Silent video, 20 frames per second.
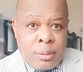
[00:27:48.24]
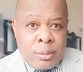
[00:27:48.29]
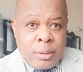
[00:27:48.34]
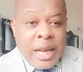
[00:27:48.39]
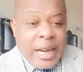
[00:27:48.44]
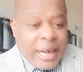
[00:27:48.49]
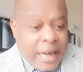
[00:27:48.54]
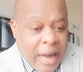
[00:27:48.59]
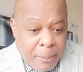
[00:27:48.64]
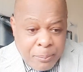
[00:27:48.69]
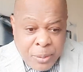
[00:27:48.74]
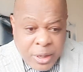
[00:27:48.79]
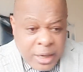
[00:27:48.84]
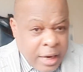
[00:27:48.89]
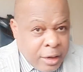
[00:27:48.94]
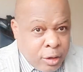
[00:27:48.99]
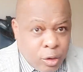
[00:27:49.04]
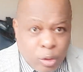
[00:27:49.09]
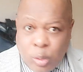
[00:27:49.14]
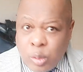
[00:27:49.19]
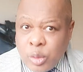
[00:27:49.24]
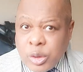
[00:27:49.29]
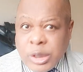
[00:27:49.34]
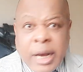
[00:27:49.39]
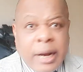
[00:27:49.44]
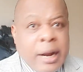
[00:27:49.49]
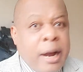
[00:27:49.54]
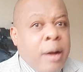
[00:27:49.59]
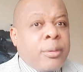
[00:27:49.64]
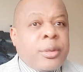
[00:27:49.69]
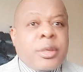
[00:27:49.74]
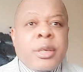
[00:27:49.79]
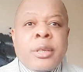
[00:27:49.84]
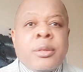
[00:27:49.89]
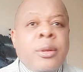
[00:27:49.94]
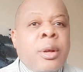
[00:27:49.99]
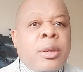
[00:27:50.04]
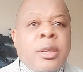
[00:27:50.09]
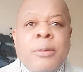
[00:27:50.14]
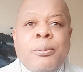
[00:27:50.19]
The cabinet rules the country, it's
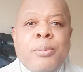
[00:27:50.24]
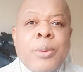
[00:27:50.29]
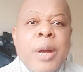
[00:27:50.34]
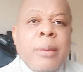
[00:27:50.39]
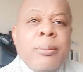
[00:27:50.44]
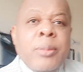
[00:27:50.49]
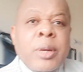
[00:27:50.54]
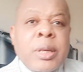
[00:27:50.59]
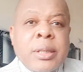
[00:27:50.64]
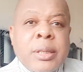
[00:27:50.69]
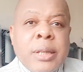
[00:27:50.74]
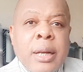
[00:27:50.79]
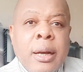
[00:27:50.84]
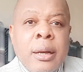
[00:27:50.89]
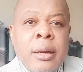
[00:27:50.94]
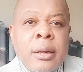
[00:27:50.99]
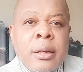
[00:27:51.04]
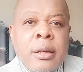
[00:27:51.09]
not the prime minister.